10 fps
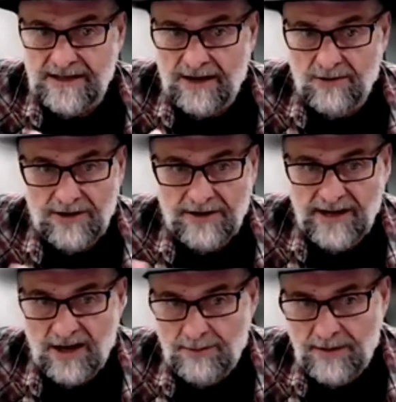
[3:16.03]
Now we're
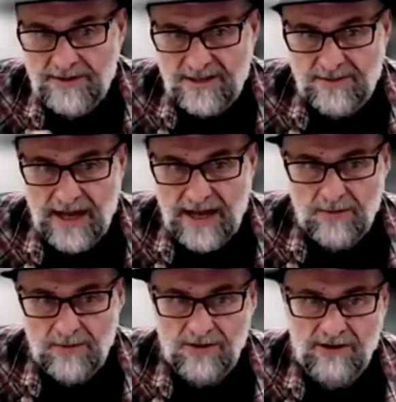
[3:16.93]
now maybe
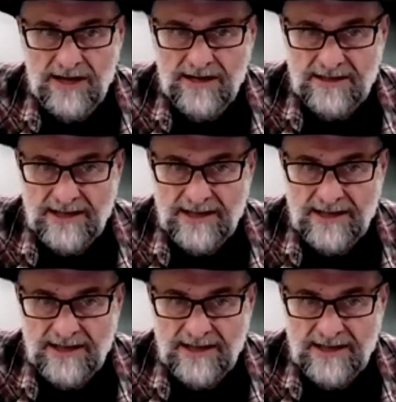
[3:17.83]
September, right?